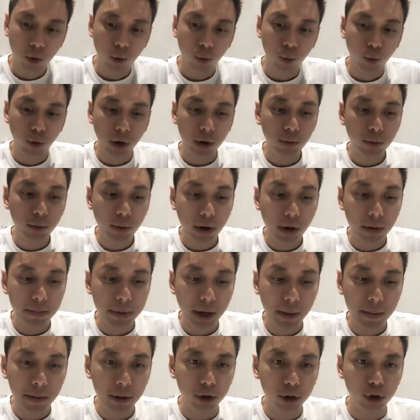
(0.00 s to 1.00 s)
What we want to be
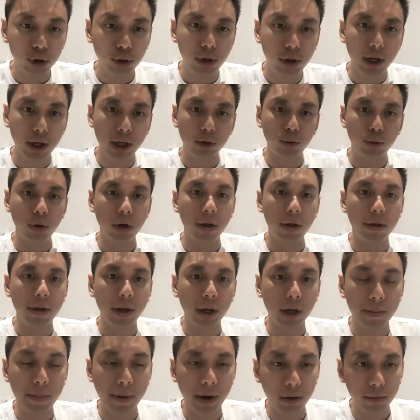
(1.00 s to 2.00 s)
able to do is we want to
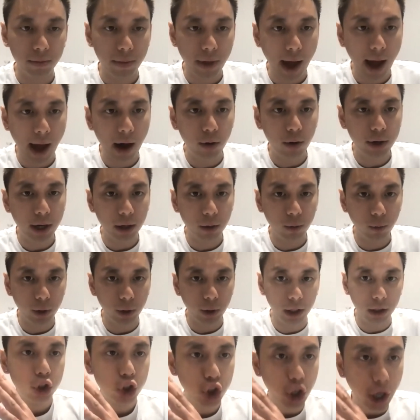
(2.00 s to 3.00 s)
think about how can
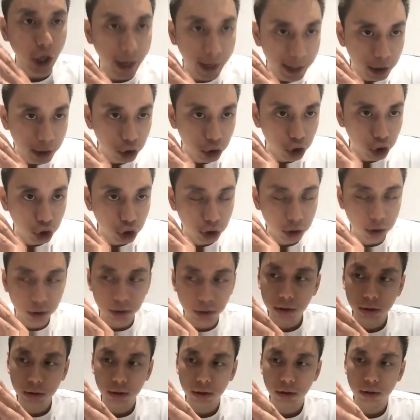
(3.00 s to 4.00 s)
we change
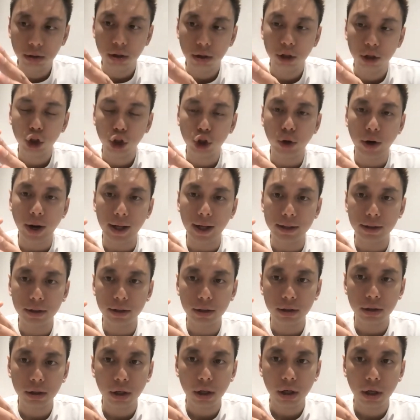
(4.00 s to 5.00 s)
so that
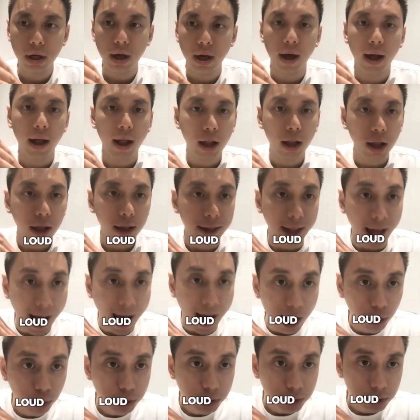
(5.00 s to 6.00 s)
it's
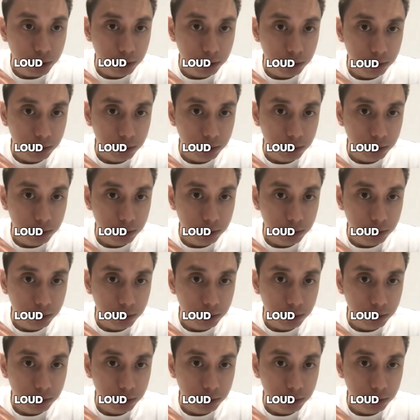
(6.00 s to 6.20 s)
loud,